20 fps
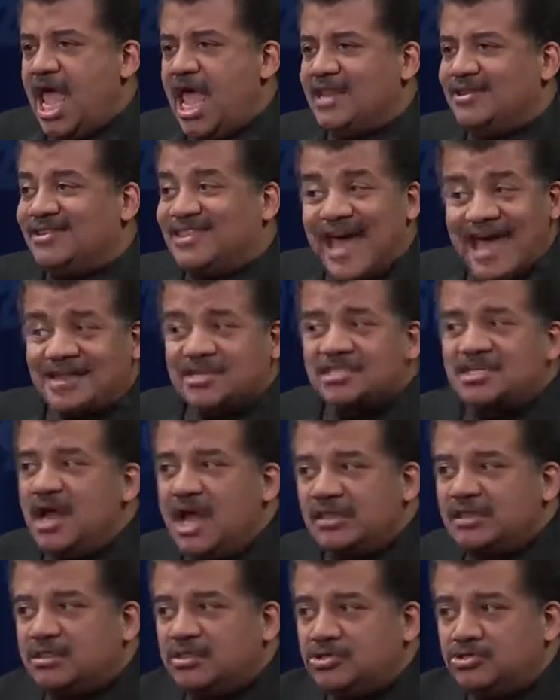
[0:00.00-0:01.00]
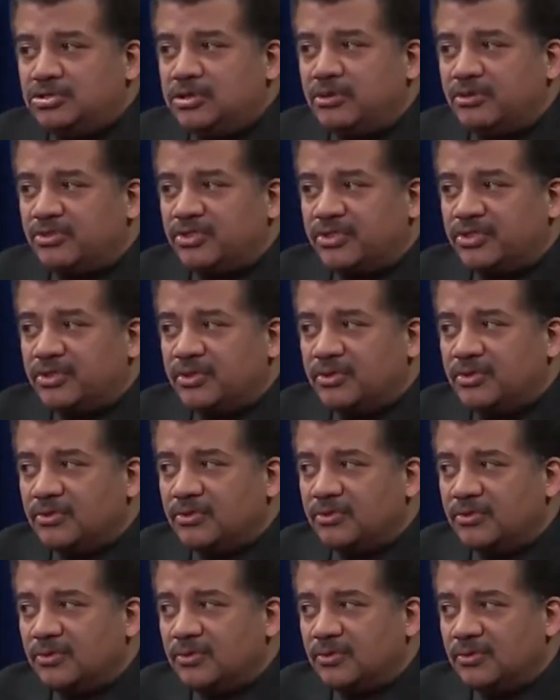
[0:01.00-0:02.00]
and that is not the truth.
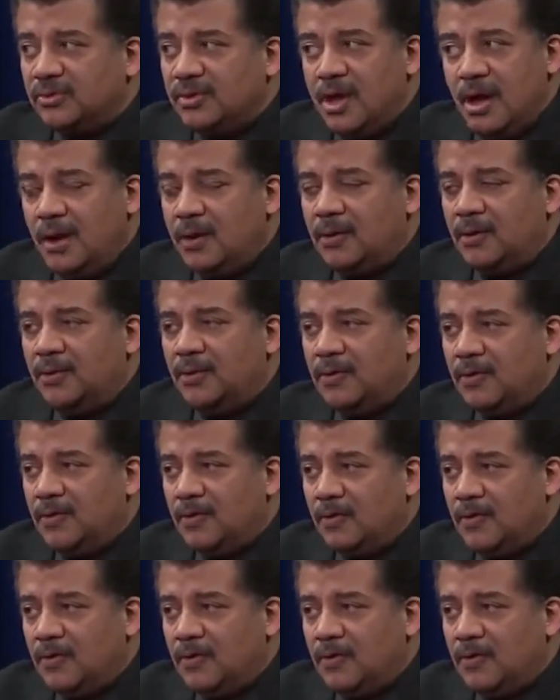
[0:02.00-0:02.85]
No.